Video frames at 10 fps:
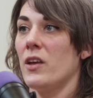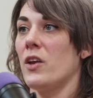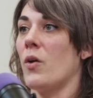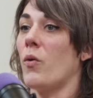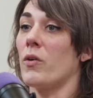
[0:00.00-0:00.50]

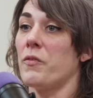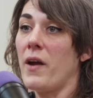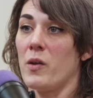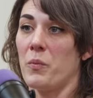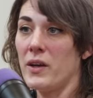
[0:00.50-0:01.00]
you know, or
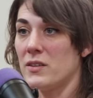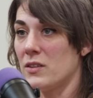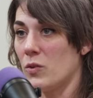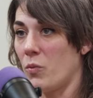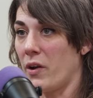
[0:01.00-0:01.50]
find a place
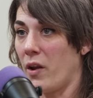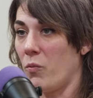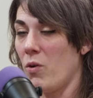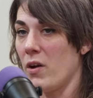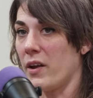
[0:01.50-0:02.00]
that's a
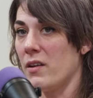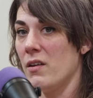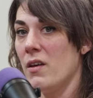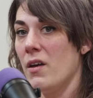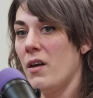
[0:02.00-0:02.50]
one-on-one.
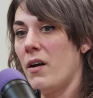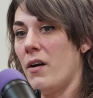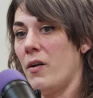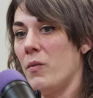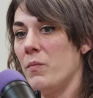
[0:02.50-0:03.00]

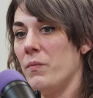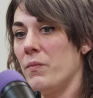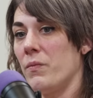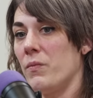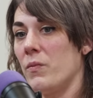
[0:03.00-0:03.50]

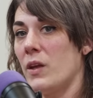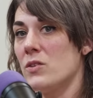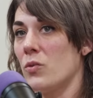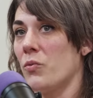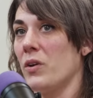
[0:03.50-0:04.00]
And
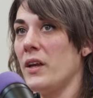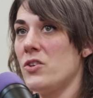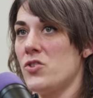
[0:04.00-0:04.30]
so really